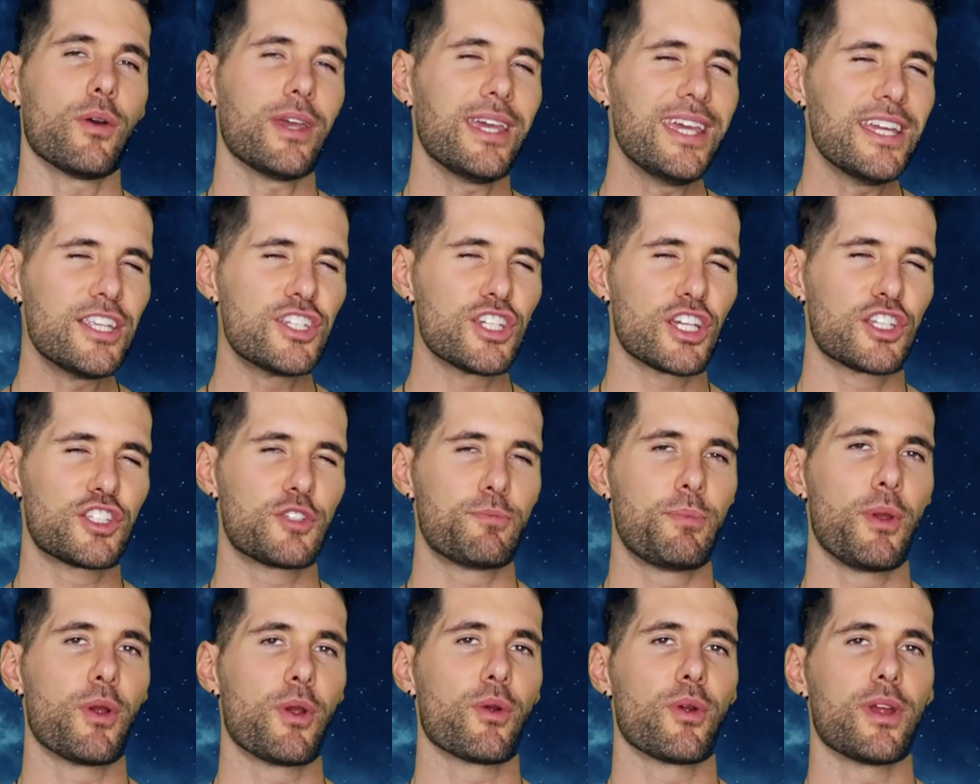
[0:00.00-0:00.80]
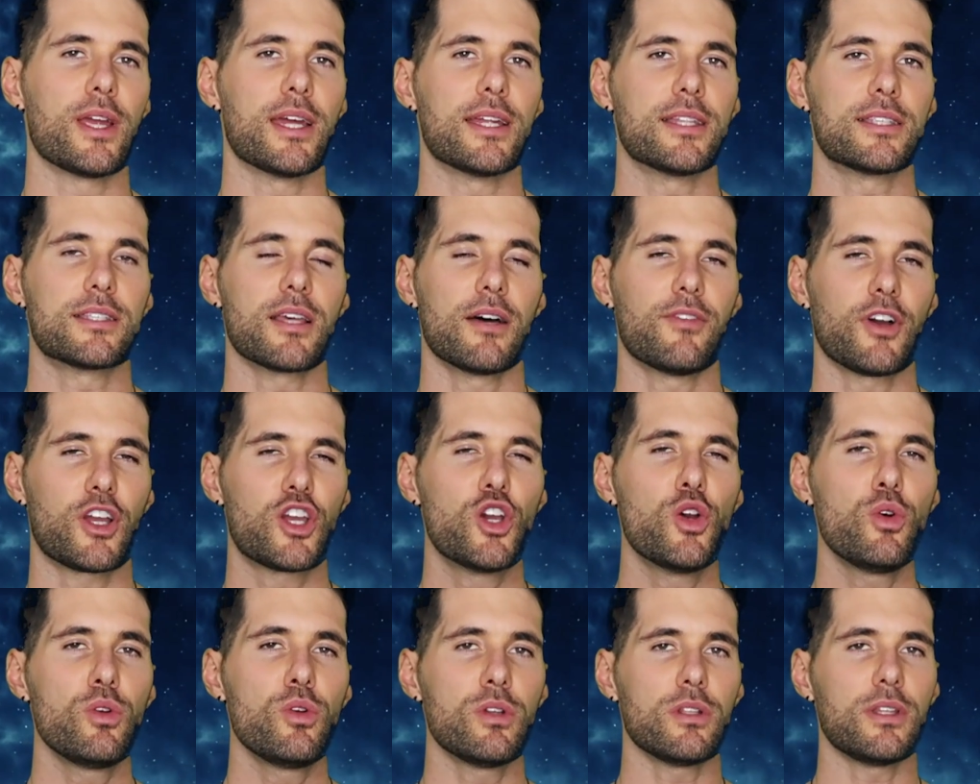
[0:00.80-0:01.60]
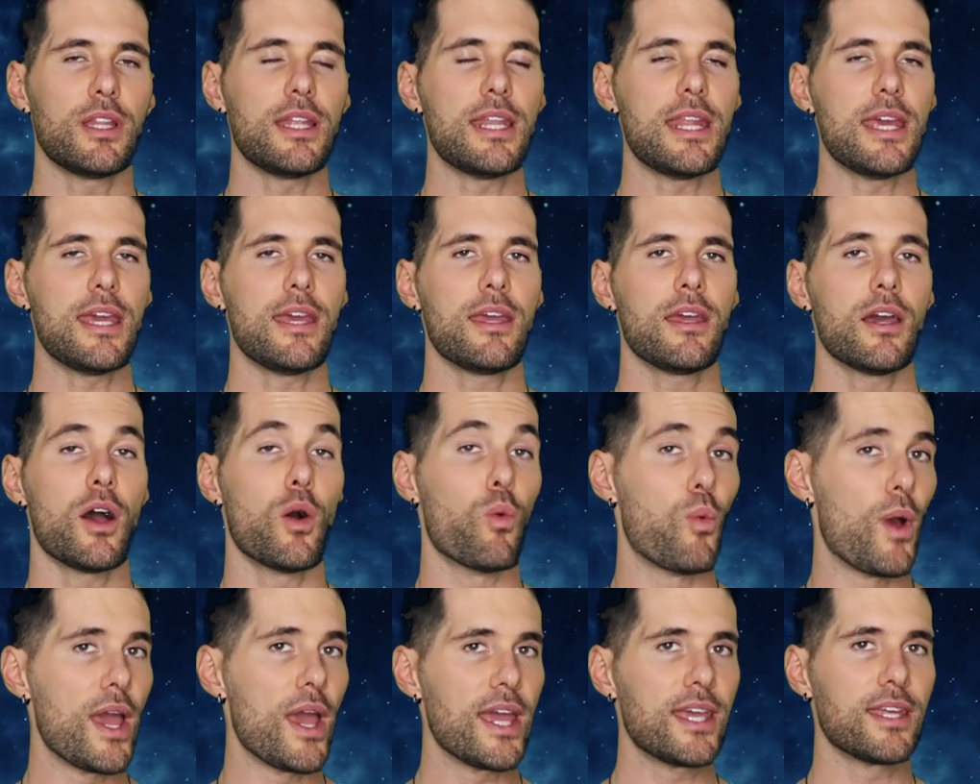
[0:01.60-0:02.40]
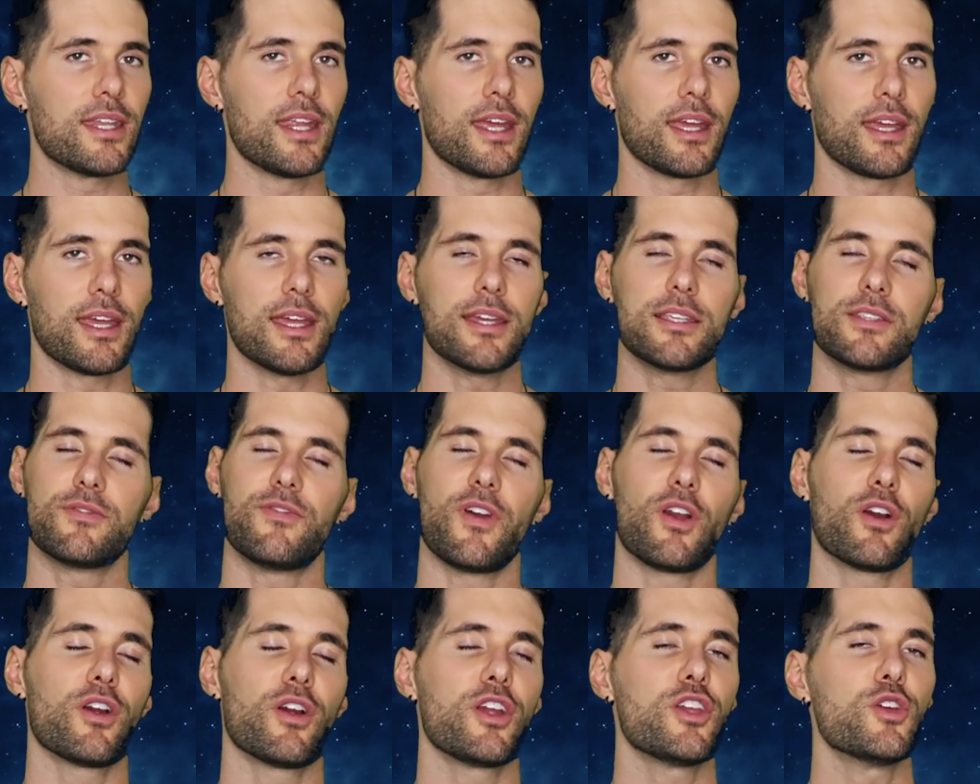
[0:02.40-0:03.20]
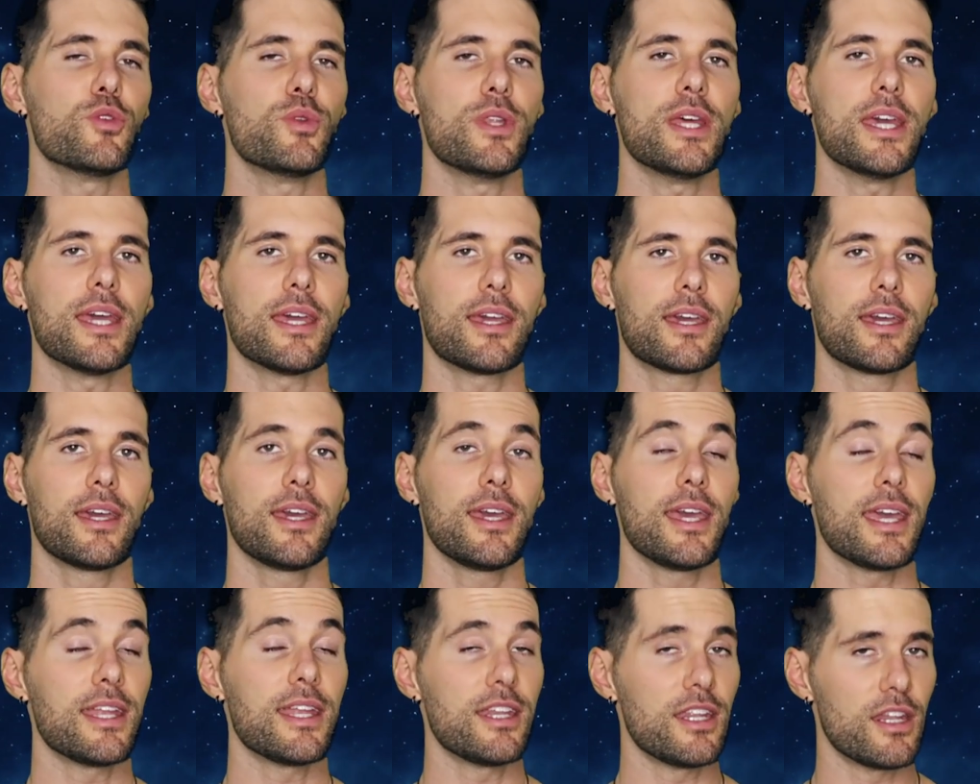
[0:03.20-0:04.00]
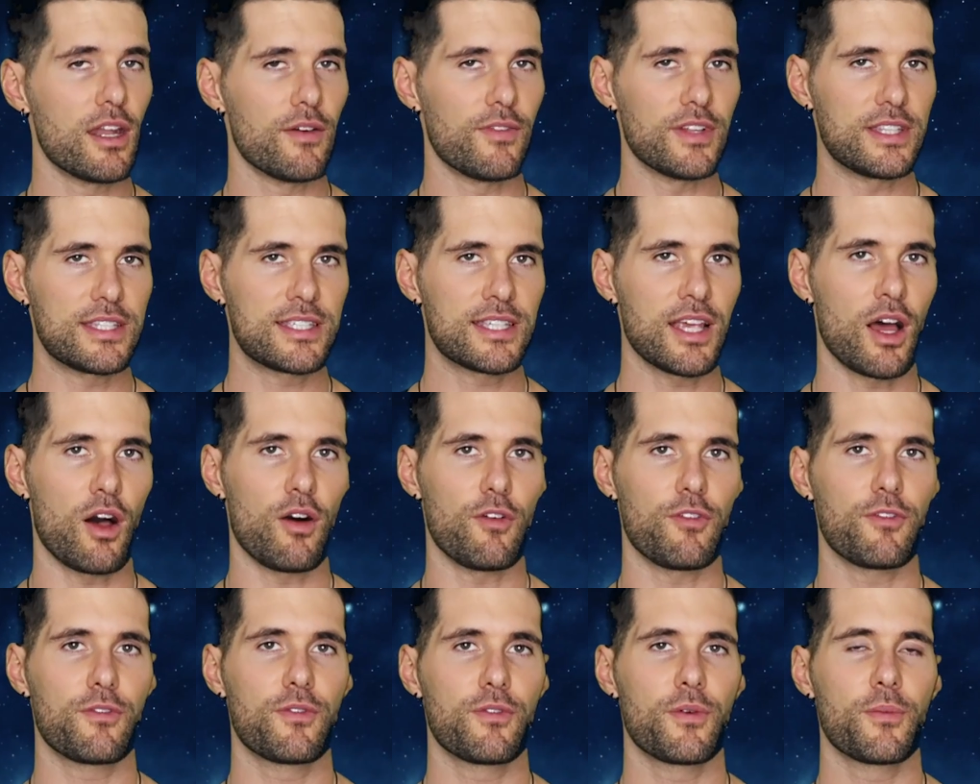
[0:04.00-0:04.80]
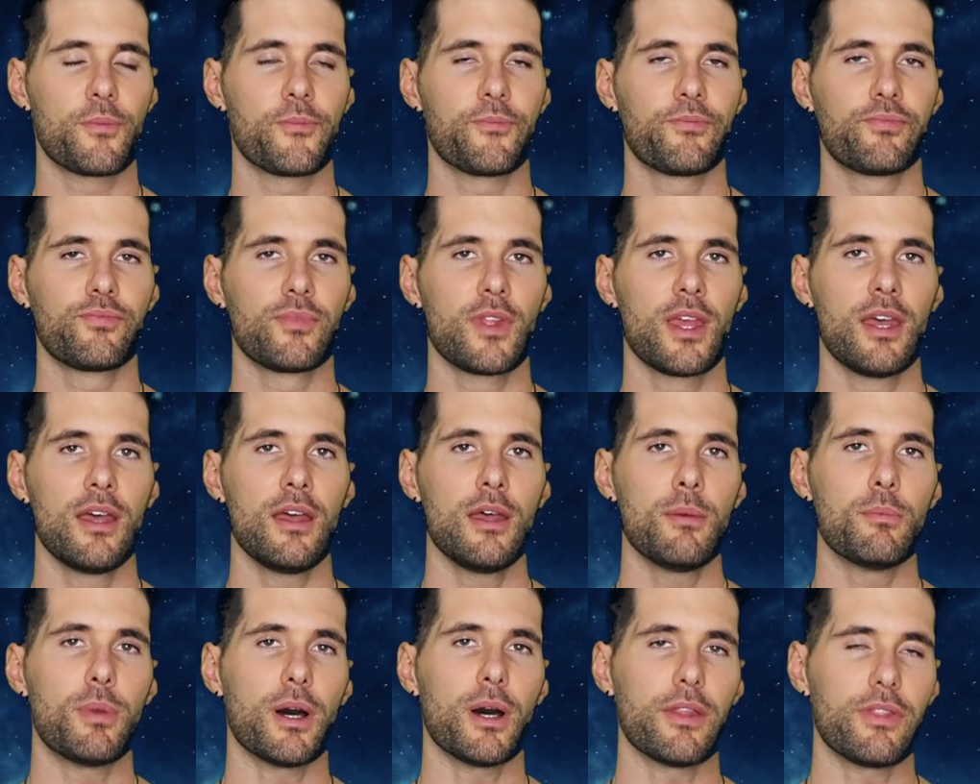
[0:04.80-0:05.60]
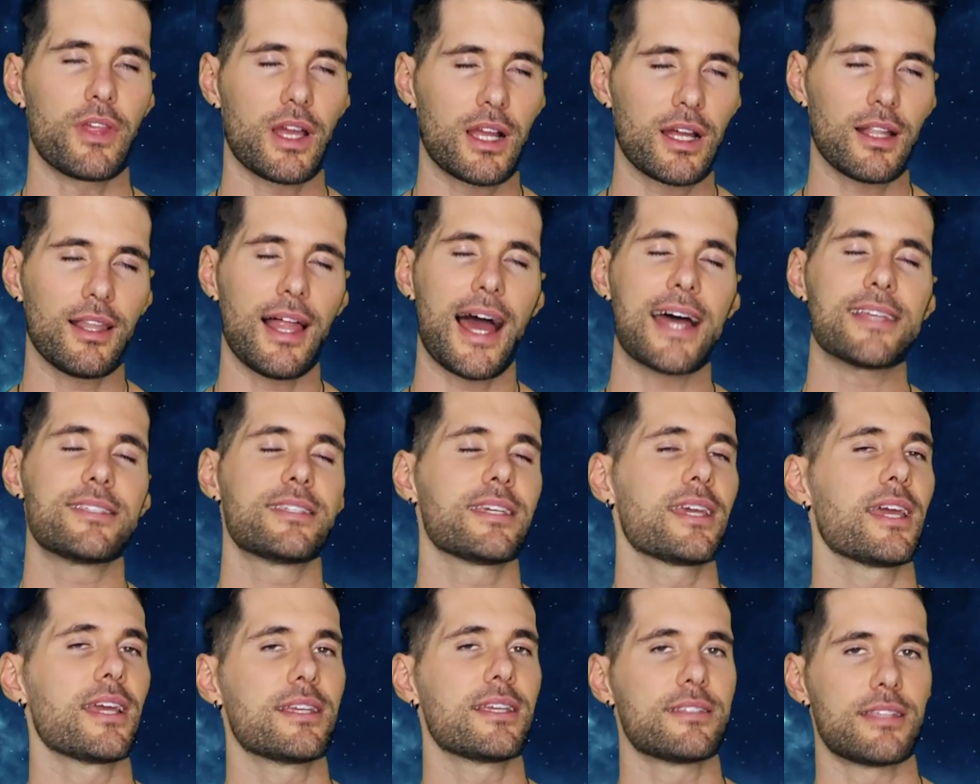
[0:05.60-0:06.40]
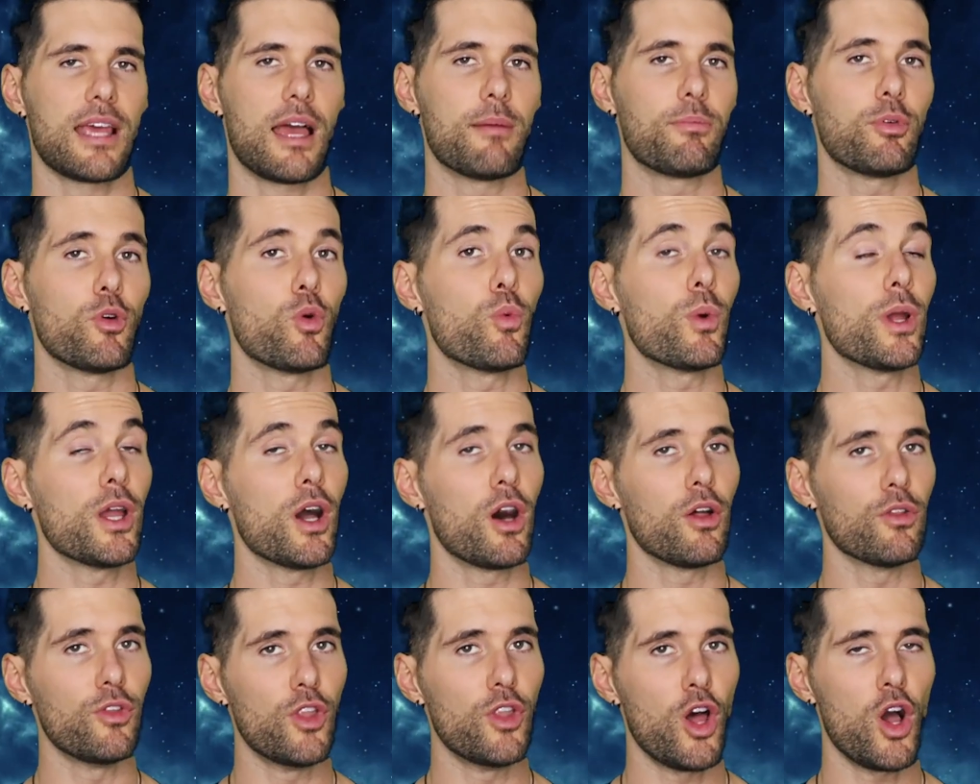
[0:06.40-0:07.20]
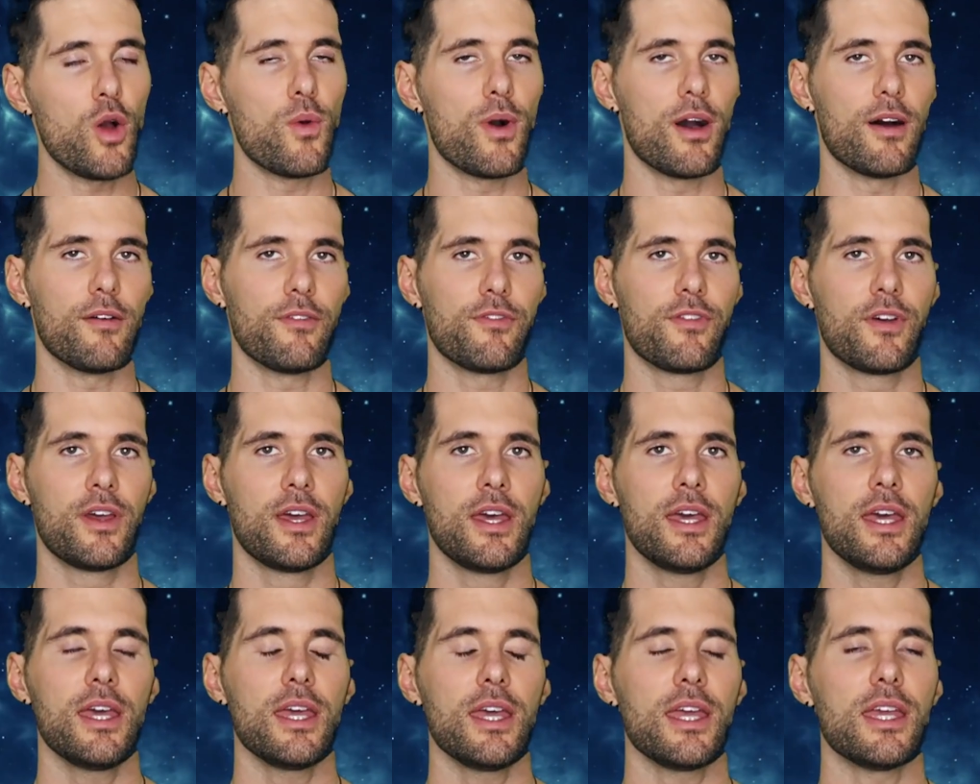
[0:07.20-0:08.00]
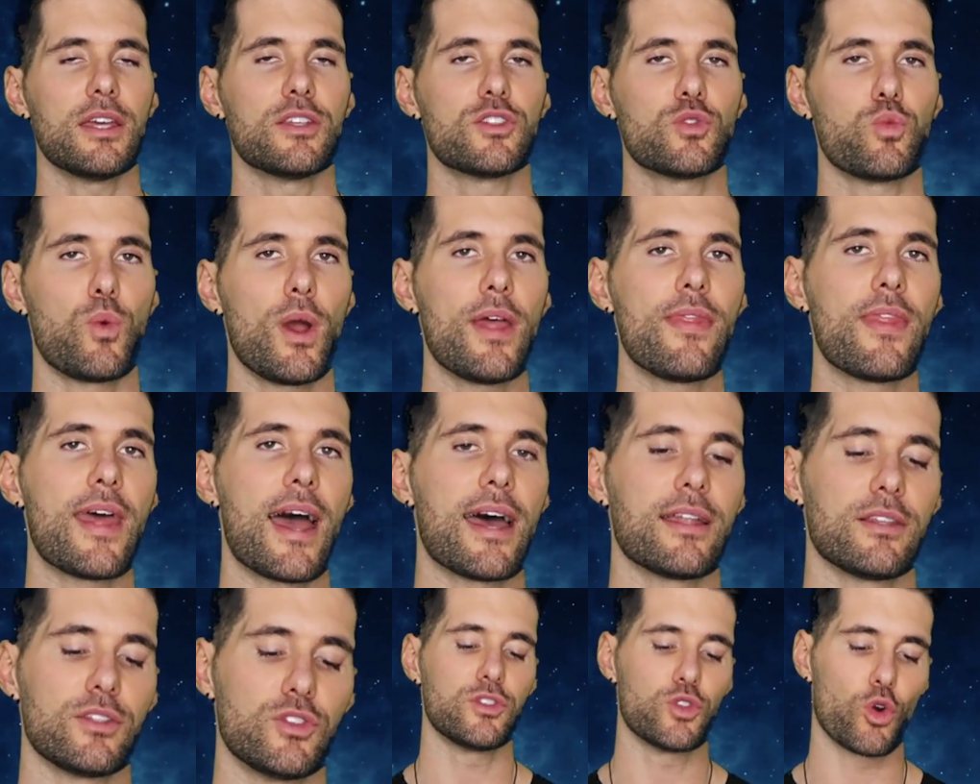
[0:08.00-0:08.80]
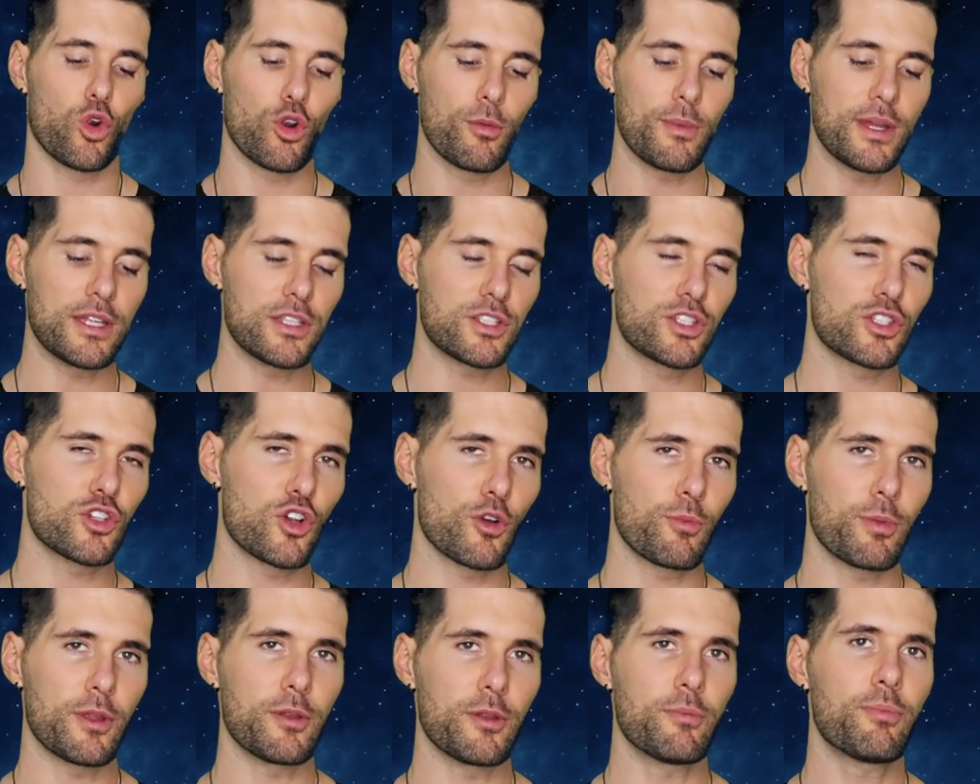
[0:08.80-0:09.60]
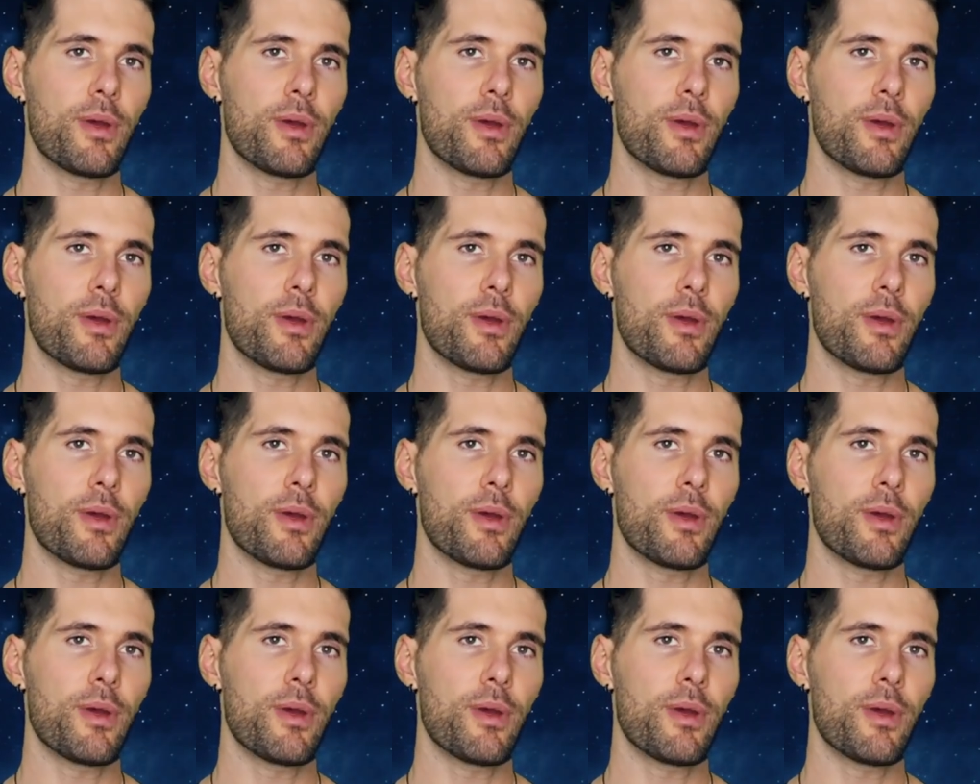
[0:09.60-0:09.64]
each experience of a Kundalini awakening is very unique in and of itself. But the classic example we all know of is when that dormant serpent